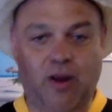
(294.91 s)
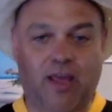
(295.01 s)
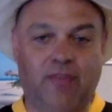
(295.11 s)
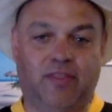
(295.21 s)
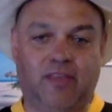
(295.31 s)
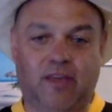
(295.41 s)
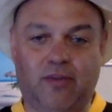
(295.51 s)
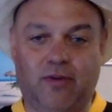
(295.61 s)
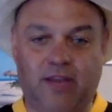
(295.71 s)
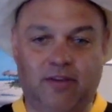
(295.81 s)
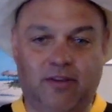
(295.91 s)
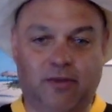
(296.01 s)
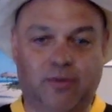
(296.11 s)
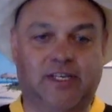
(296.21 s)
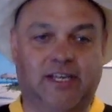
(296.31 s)
and at the other end,
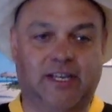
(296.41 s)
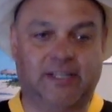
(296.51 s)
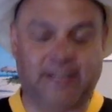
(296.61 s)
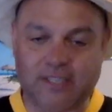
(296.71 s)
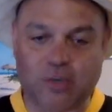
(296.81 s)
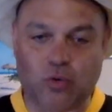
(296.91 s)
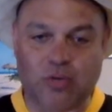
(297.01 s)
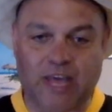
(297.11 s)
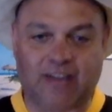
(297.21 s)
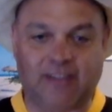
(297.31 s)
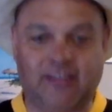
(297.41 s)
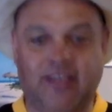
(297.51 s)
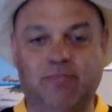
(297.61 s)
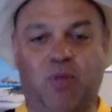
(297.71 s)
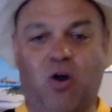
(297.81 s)
there was a discotheque
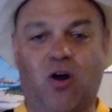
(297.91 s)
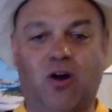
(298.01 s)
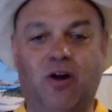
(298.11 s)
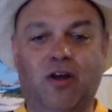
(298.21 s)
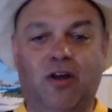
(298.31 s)
type bar.